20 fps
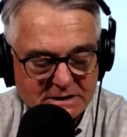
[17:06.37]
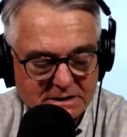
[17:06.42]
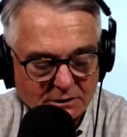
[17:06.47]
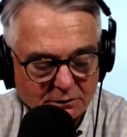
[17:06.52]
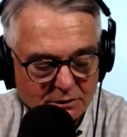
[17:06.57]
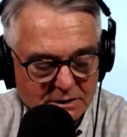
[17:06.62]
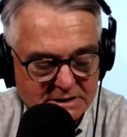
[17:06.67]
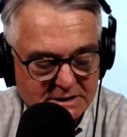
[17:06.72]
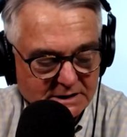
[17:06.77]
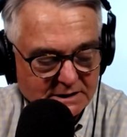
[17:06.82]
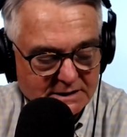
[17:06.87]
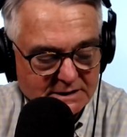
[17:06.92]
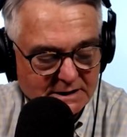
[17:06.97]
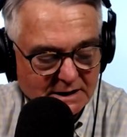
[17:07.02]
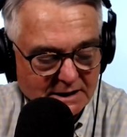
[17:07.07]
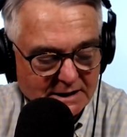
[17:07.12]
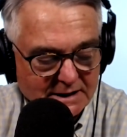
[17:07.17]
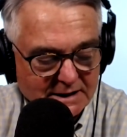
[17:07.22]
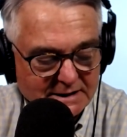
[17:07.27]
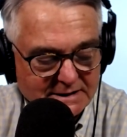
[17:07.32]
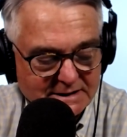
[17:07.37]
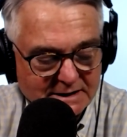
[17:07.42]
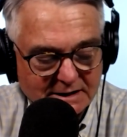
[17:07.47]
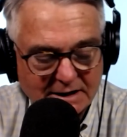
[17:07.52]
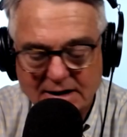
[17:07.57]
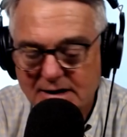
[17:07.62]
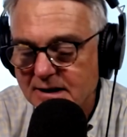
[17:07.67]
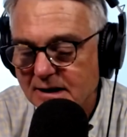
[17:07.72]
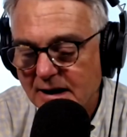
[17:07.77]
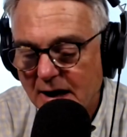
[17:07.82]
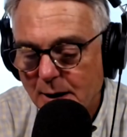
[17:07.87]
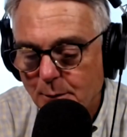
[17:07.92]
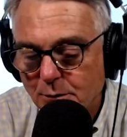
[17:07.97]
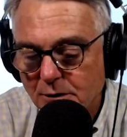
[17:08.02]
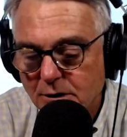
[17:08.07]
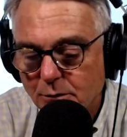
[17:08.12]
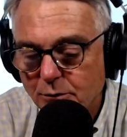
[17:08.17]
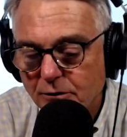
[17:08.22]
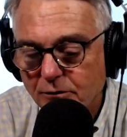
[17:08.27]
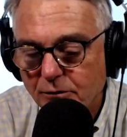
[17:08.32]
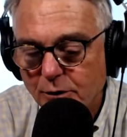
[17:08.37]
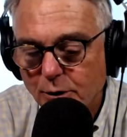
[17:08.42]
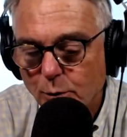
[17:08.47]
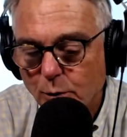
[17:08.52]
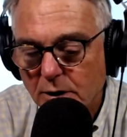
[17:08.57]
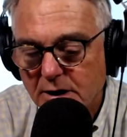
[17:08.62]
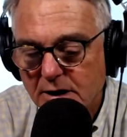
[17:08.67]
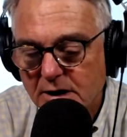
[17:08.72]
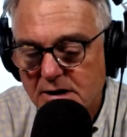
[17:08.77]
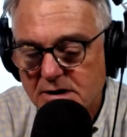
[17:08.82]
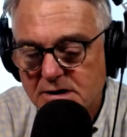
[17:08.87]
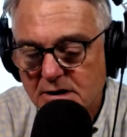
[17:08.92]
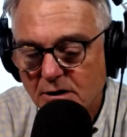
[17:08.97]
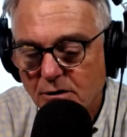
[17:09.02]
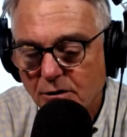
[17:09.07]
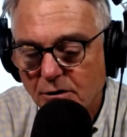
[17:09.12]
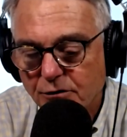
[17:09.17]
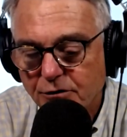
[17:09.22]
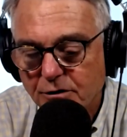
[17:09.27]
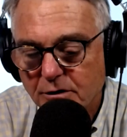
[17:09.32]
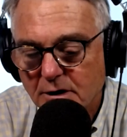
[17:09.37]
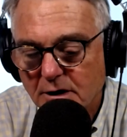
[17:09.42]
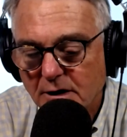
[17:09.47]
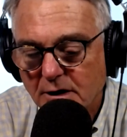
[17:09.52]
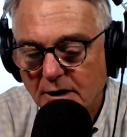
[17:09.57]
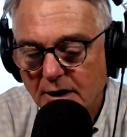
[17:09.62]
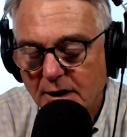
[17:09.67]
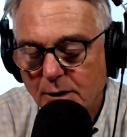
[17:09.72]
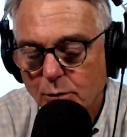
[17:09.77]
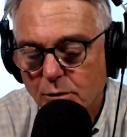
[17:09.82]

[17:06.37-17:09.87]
you're listening today to the Hamilton Review, where kids and culture collide.